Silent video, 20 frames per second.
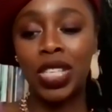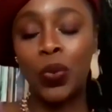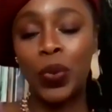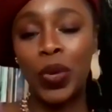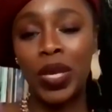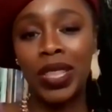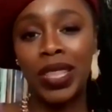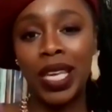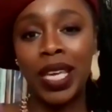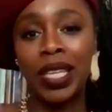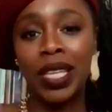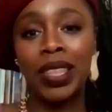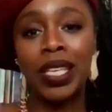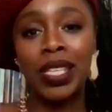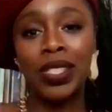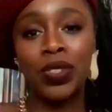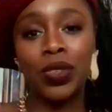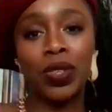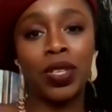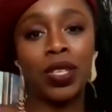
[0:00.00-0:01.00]
and we think
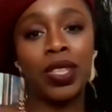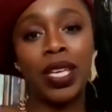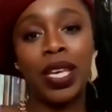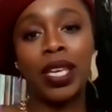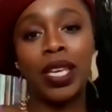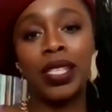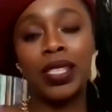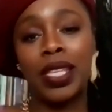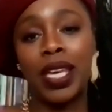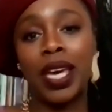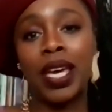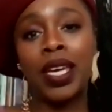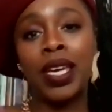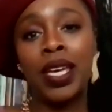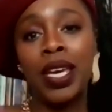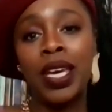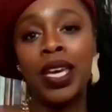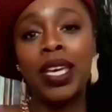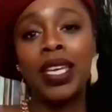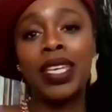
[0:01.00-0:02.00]
these are the things that
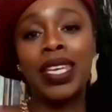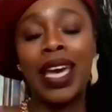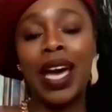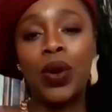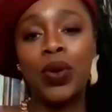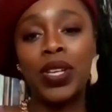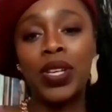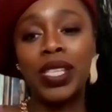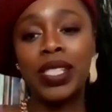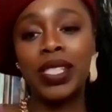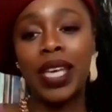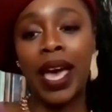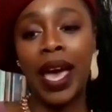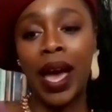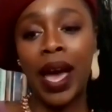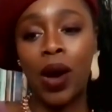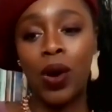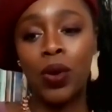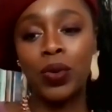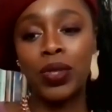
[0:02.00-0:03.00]
count us
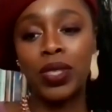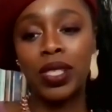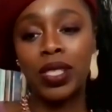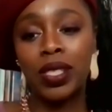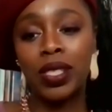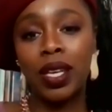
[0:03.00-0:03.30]
out